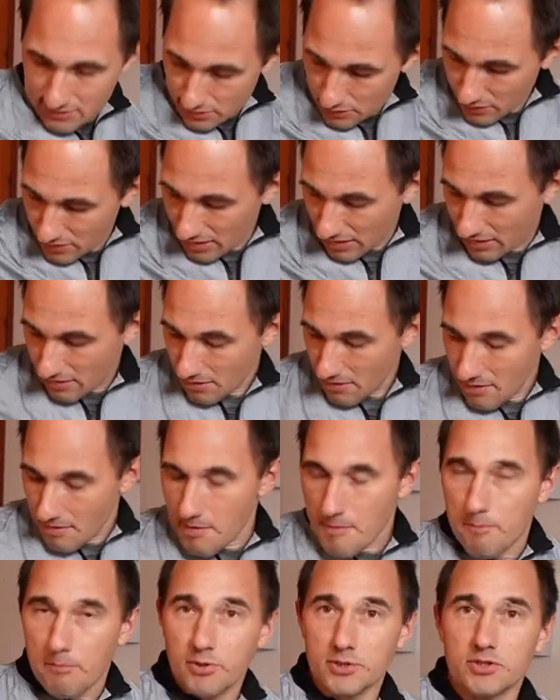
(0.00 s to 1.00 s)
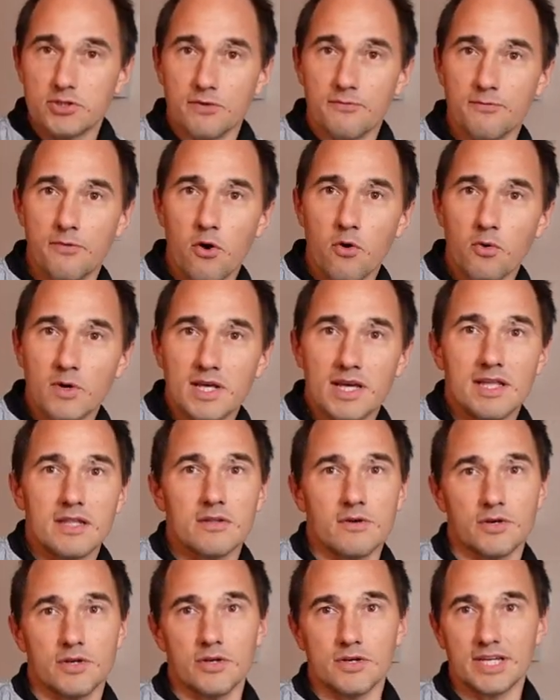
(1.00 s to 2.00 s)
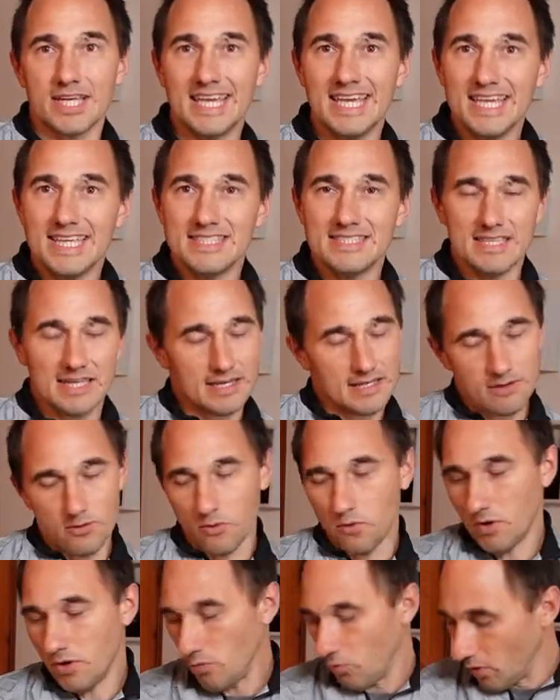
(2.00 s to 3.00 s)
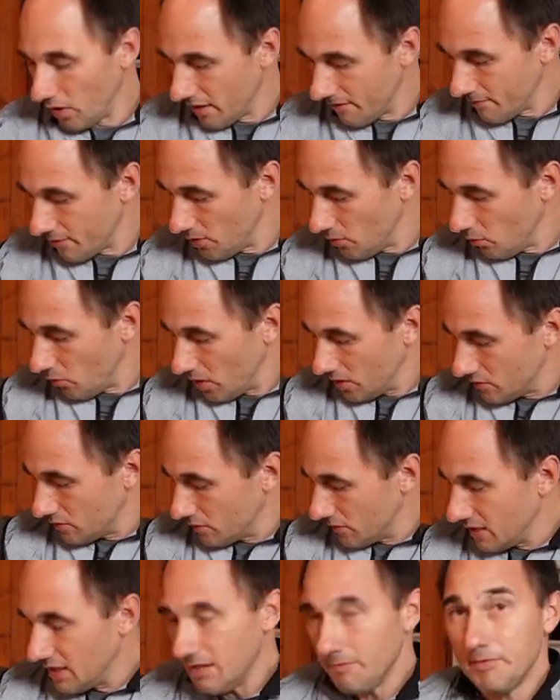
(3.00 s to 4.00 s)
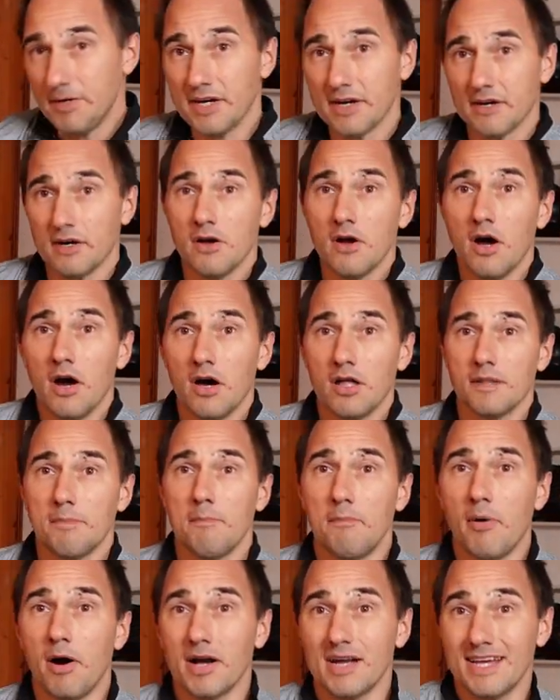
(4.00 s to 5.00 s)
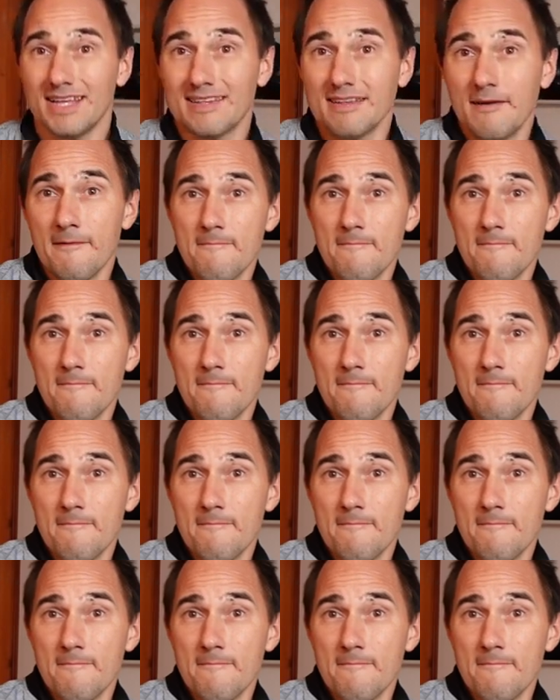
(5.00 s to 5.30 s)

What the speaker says: so you can put your phone in or your keys in or whatever you want to keep here on the pocket.